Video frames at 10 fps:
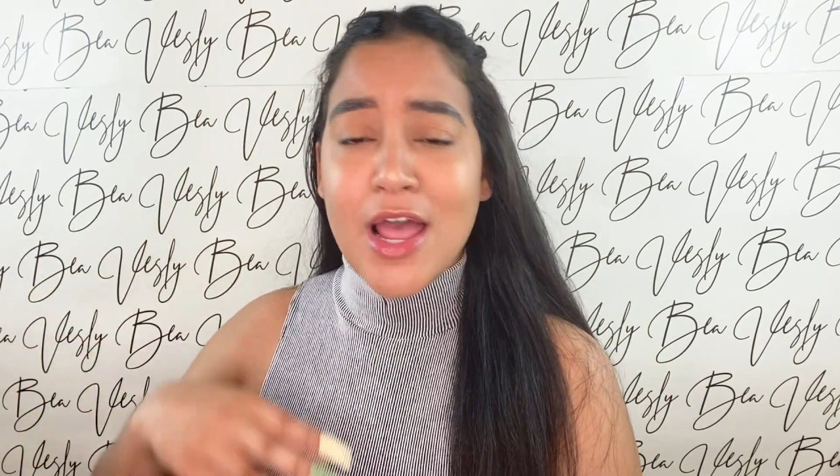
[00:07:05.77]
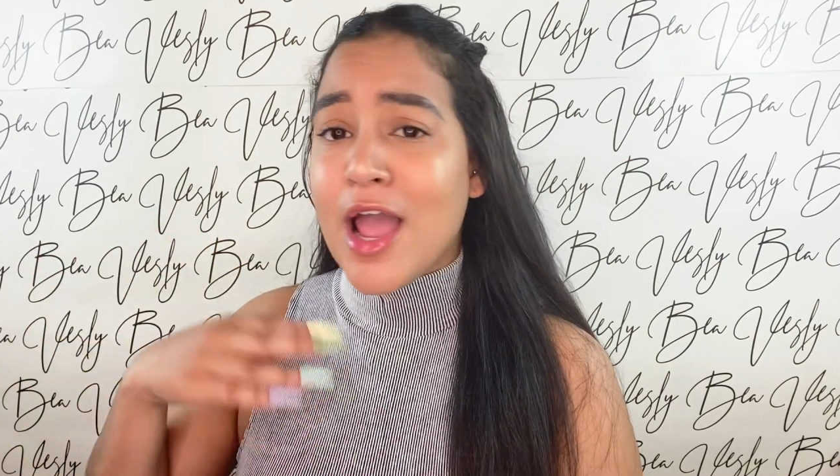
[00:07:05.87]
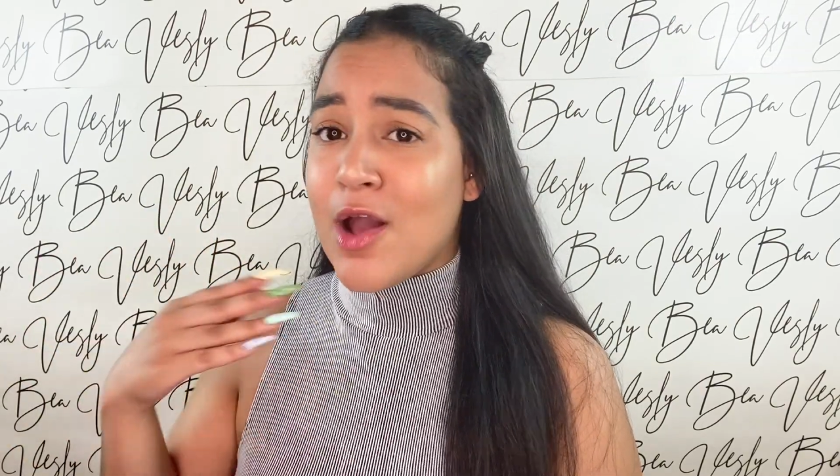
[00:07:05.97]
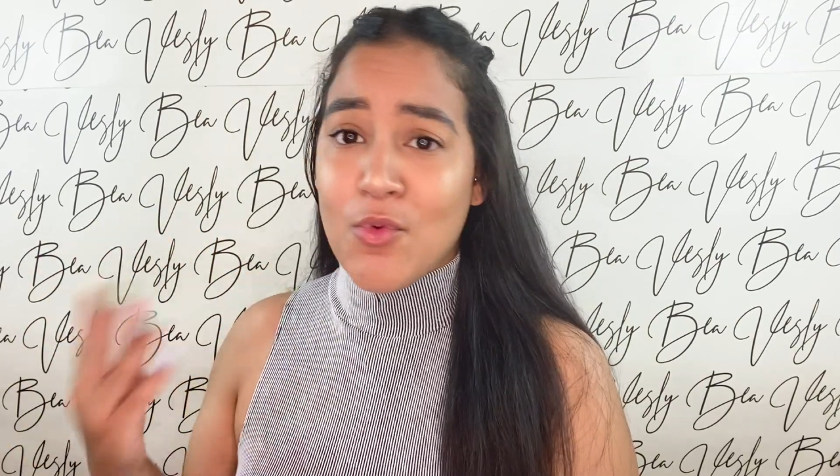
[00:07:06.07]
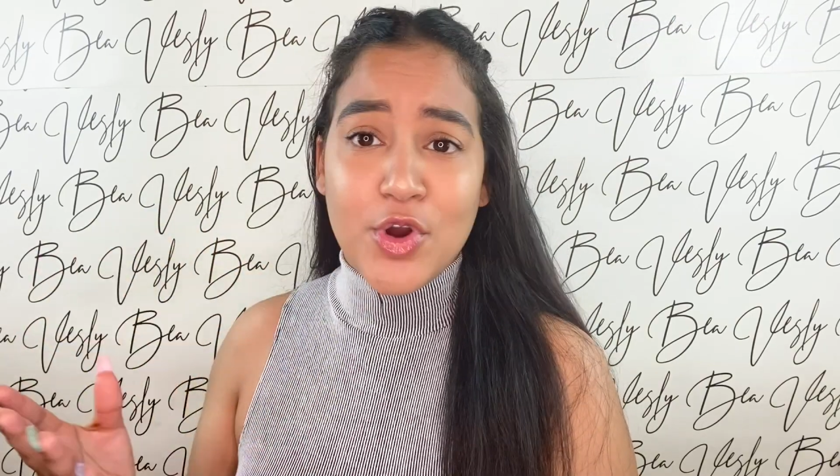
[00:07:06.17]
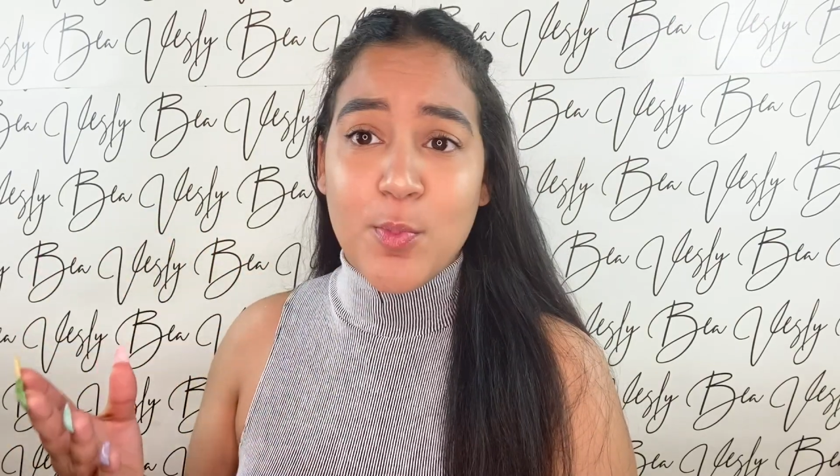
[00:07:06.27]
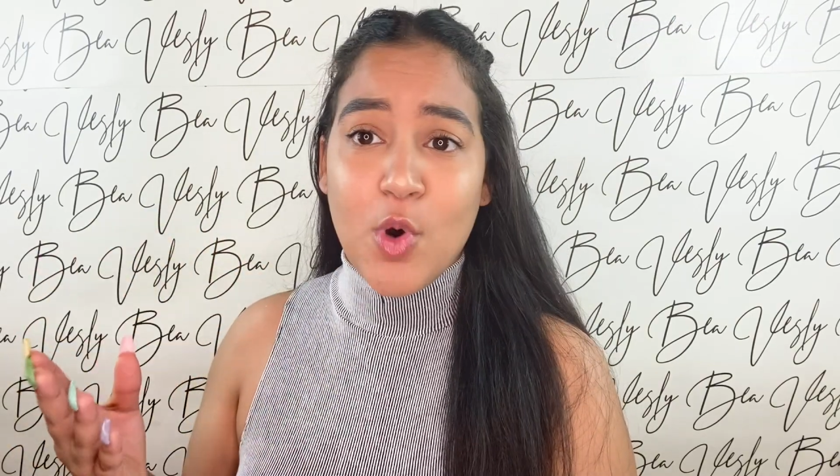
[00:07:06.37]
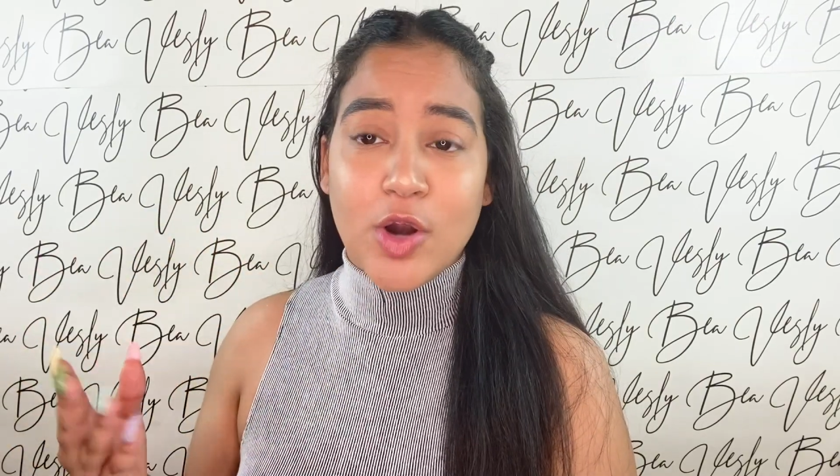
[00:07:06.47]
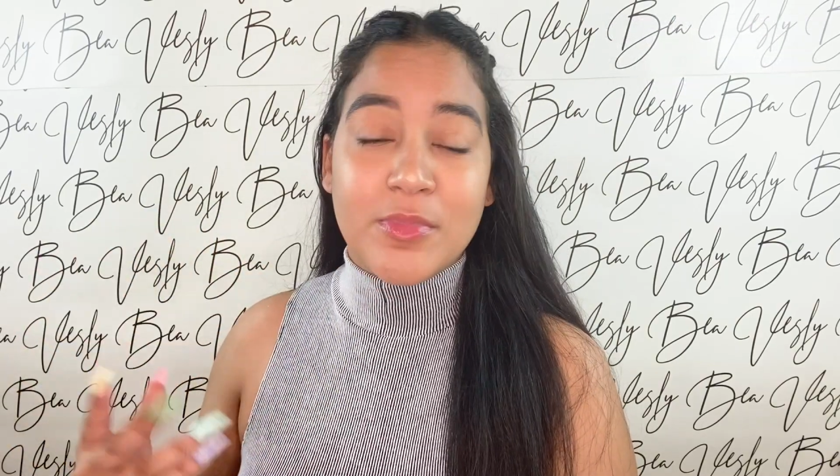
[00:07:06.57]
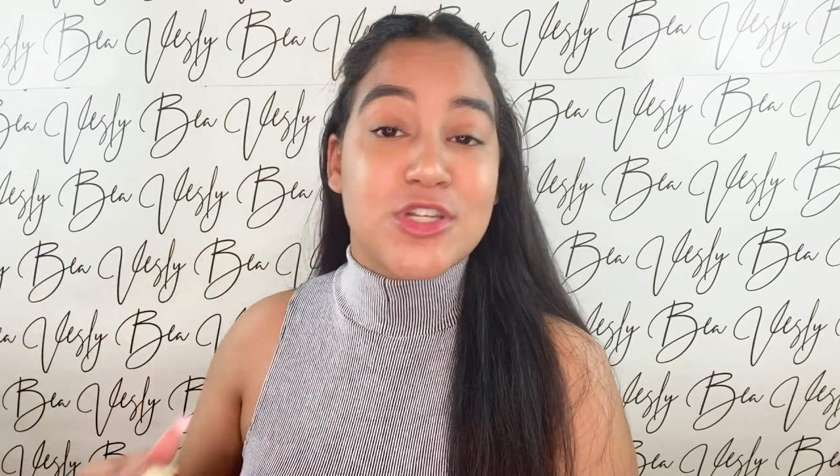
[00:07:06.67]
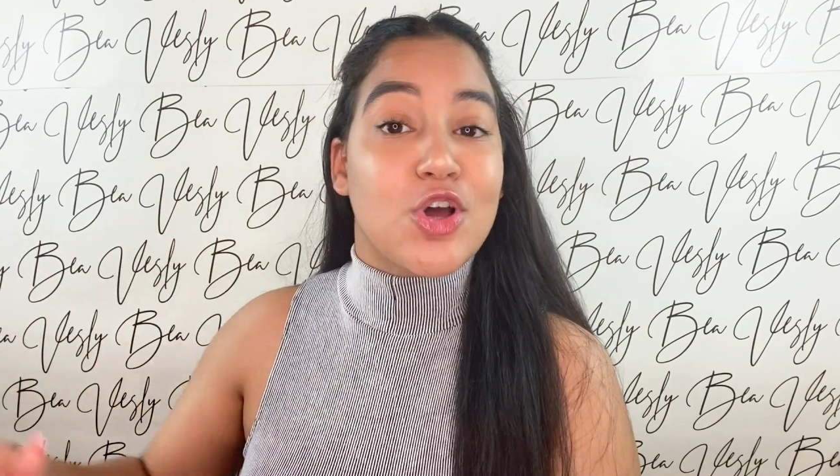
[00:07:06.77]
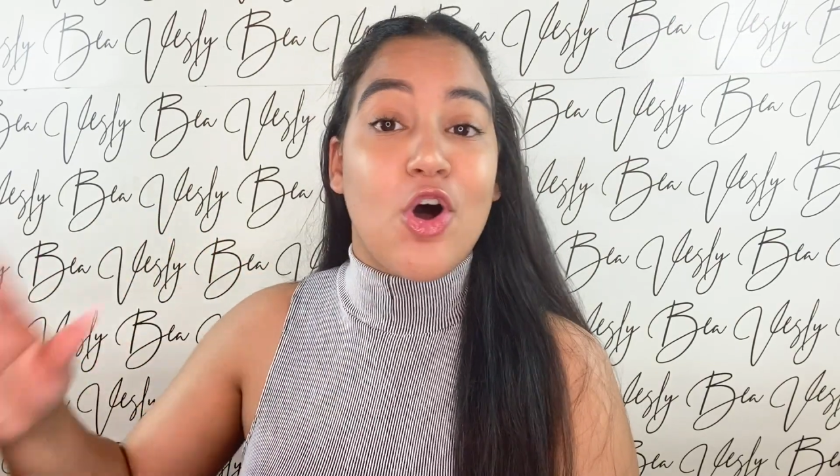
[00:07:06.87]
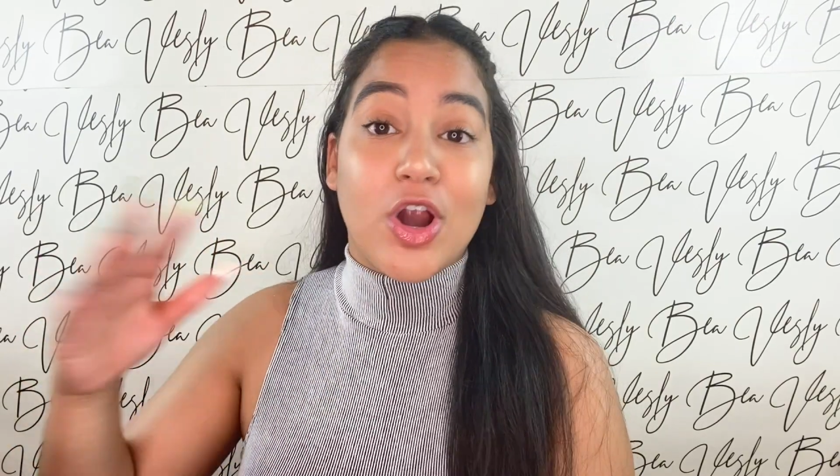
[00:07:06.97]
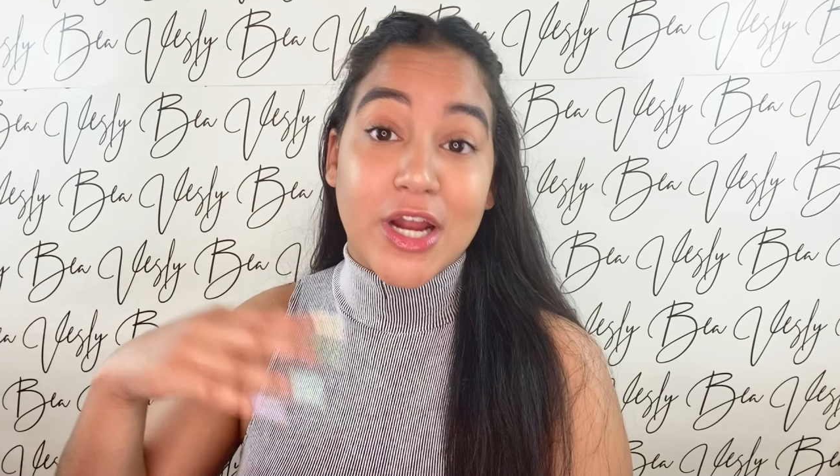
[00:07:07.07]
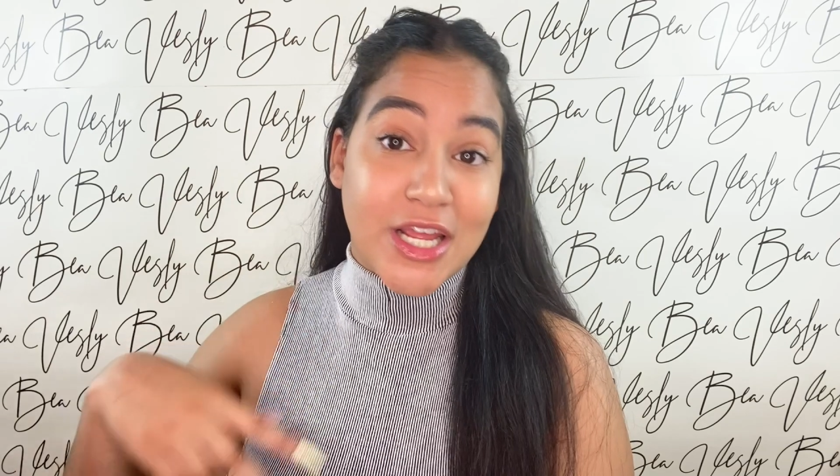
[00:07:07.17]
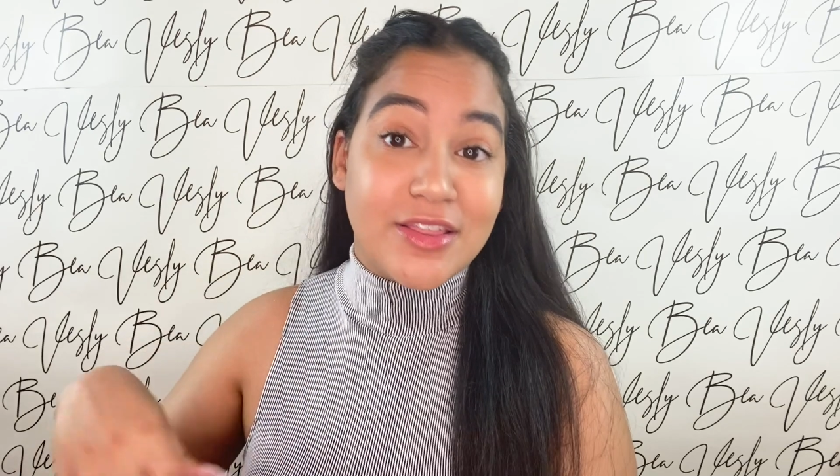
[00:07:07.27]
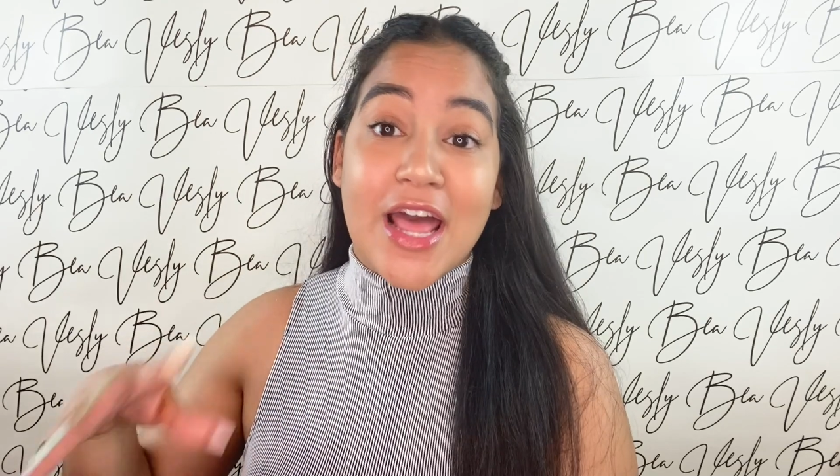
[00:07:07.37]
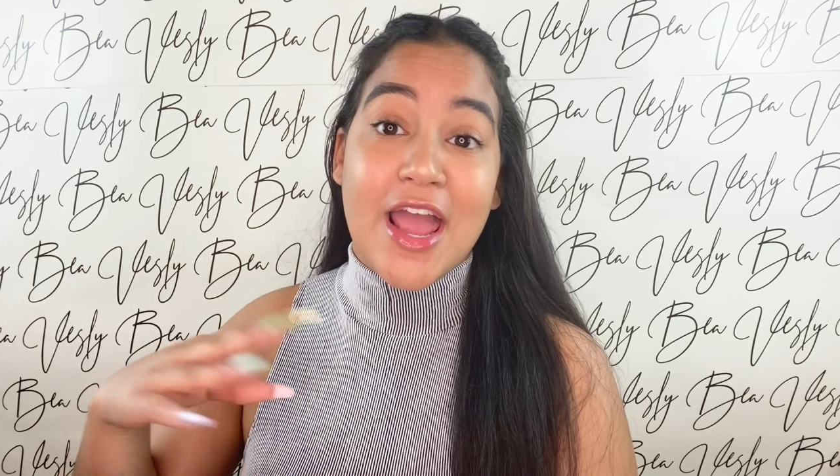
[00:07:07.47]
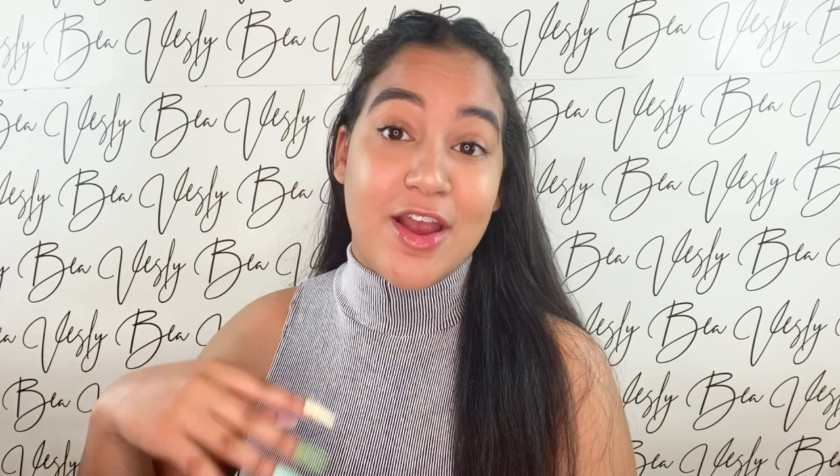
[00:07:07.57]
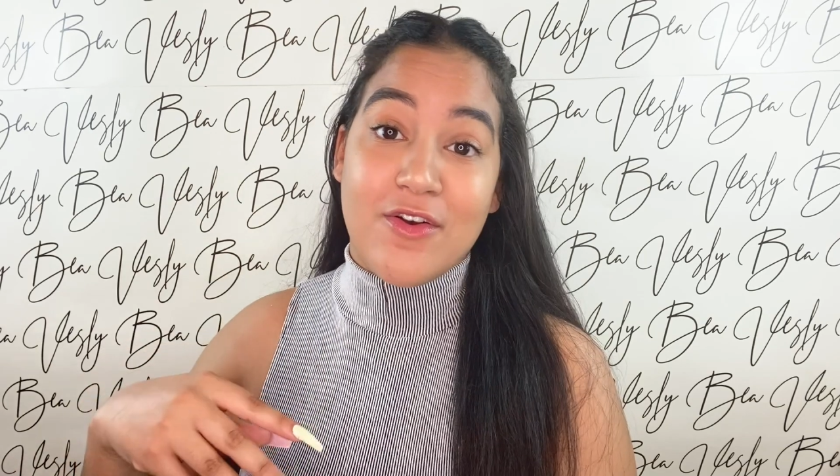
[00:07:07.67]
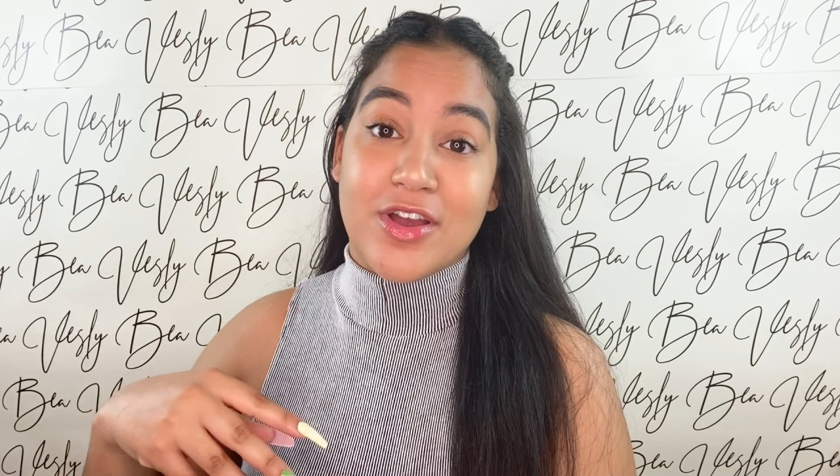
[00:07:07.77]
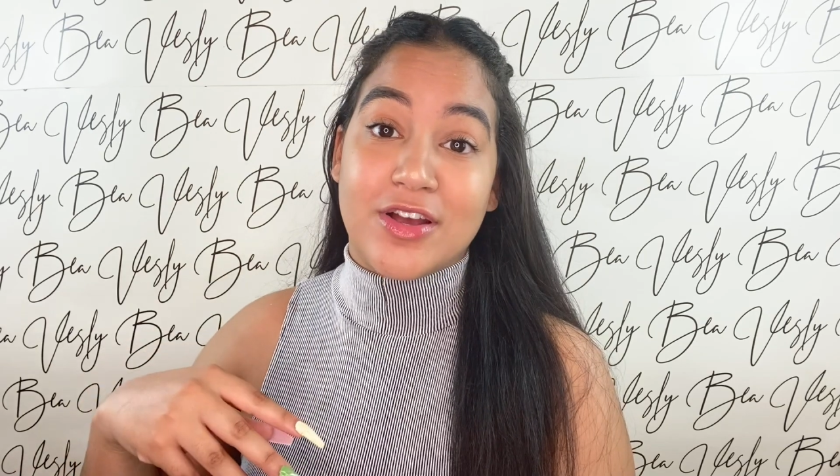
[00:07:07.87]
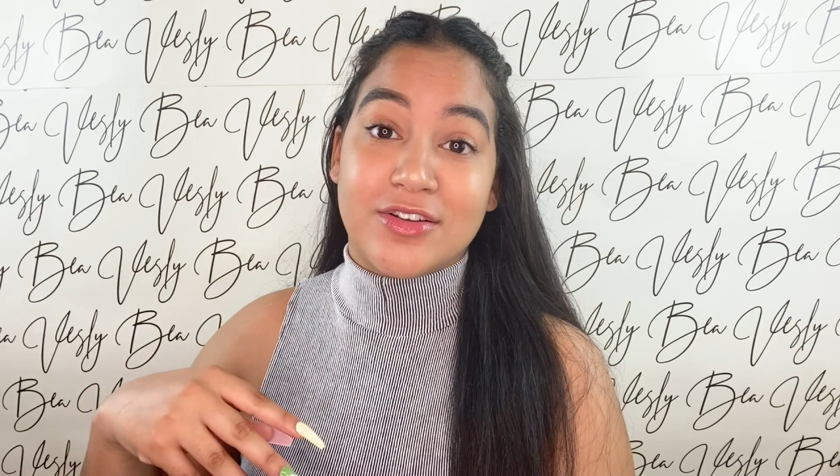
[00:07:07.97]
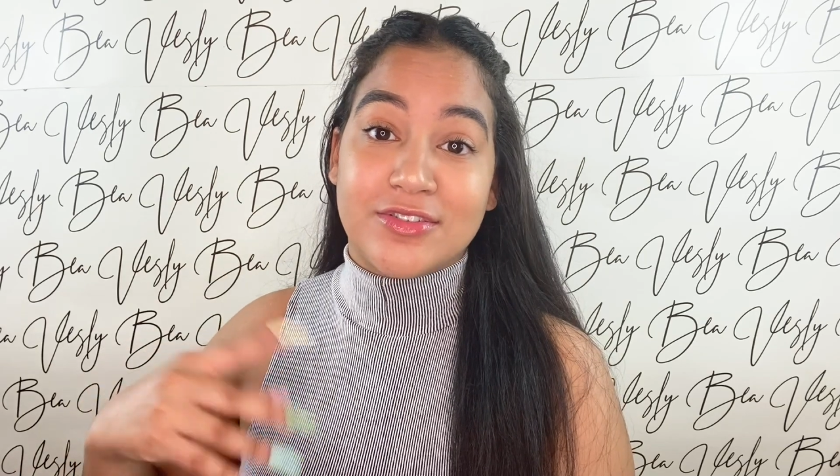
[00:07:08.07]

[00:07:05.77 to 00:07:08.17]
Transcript: and what apartments are in that area.